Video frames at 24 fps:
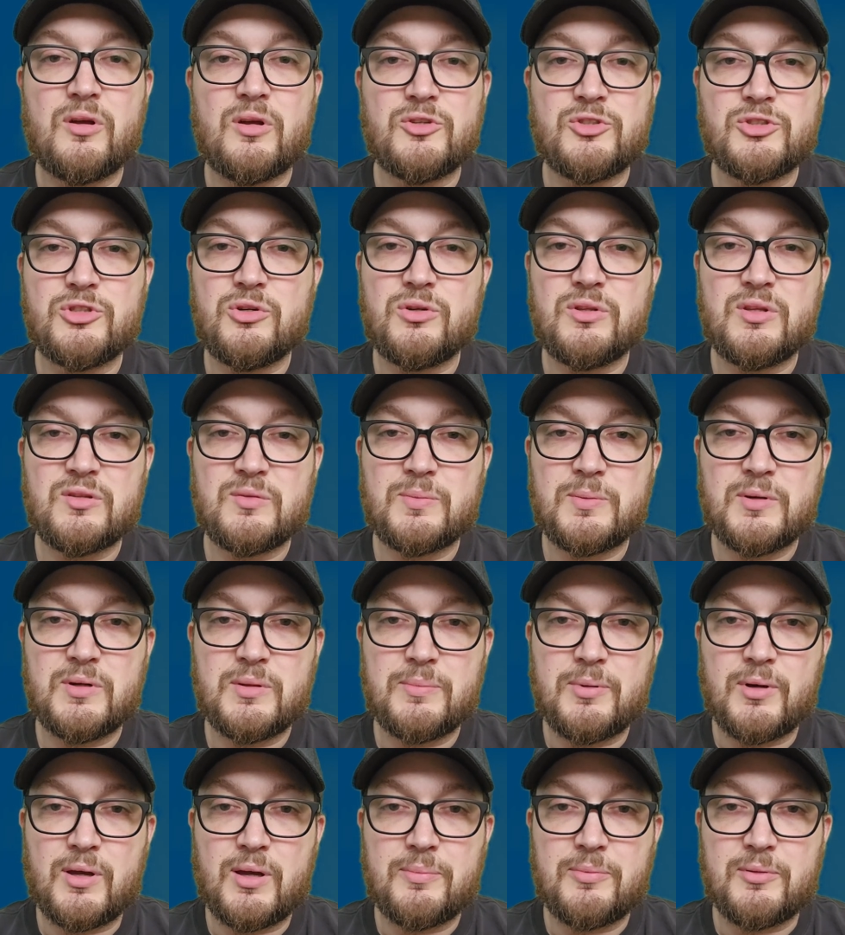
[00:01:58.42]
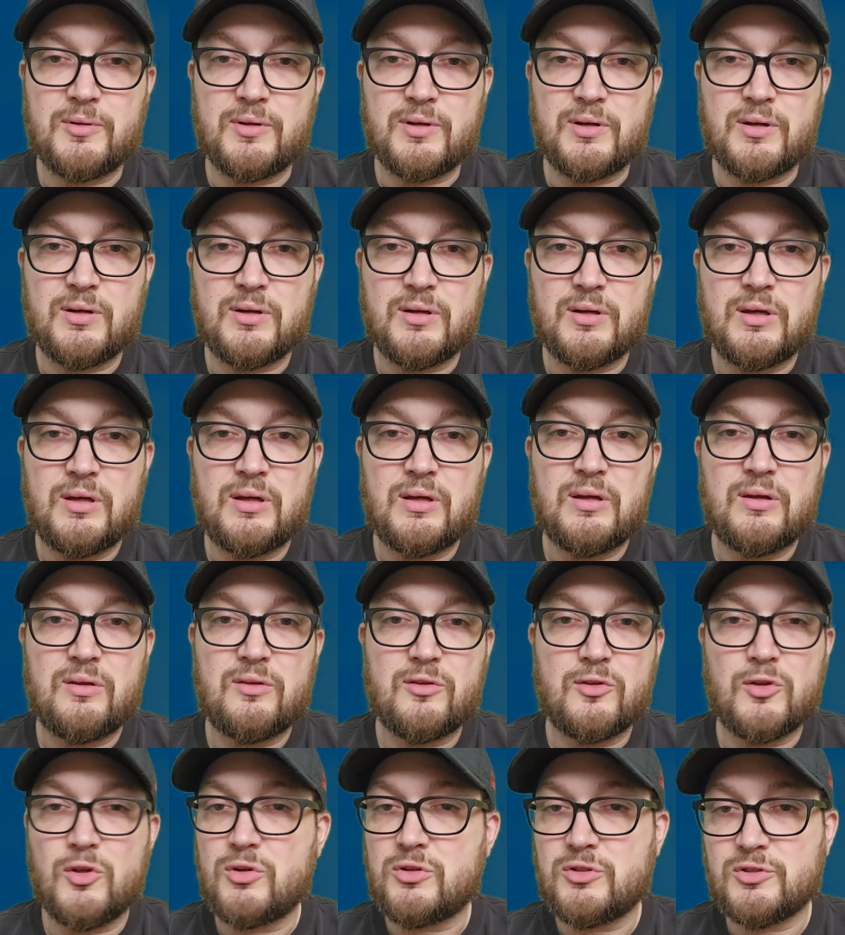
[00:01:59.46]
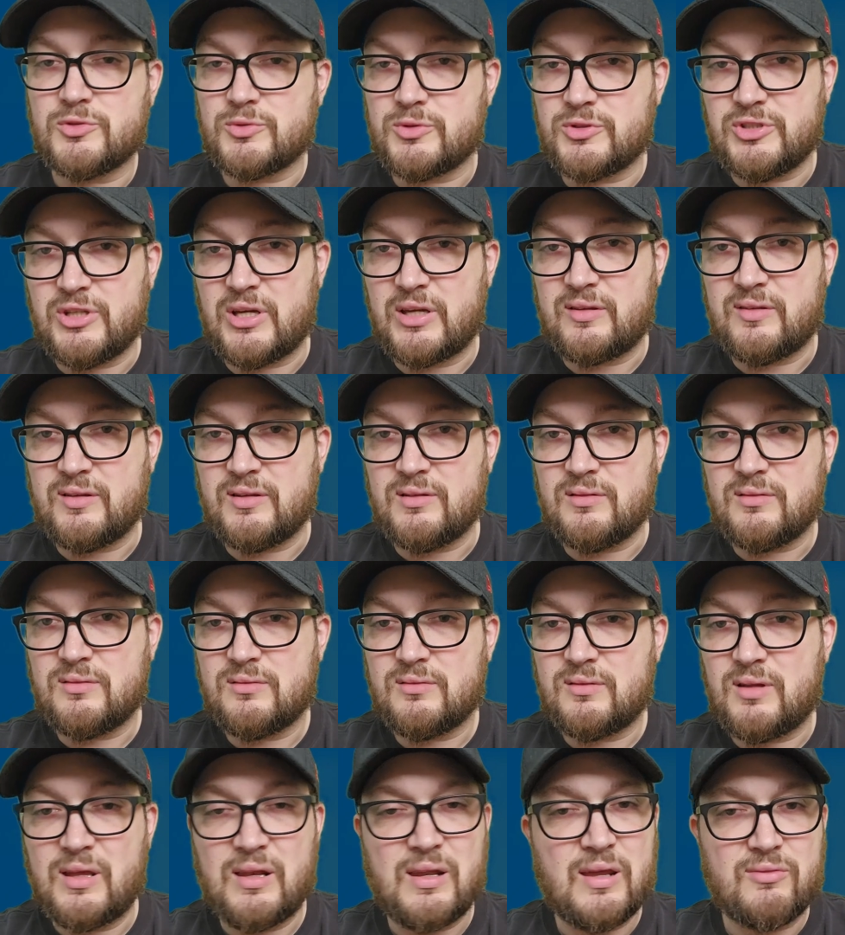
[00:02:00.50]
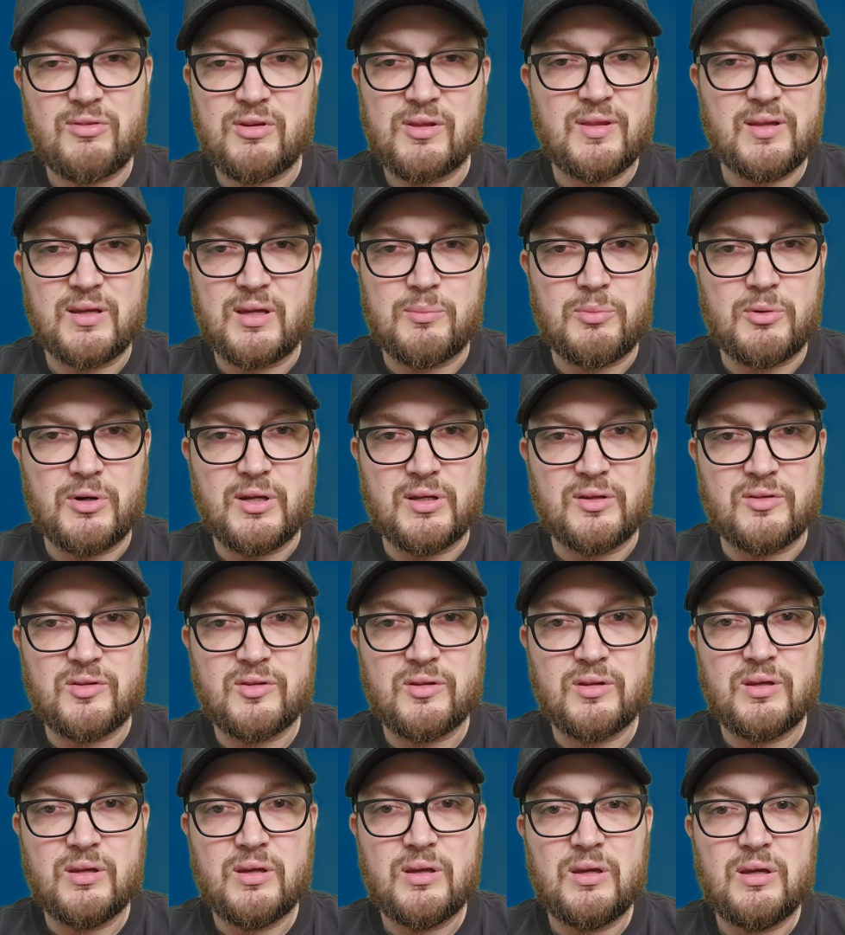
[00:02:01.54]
a show that's pretty popular, the locals reject it, and everything it brings.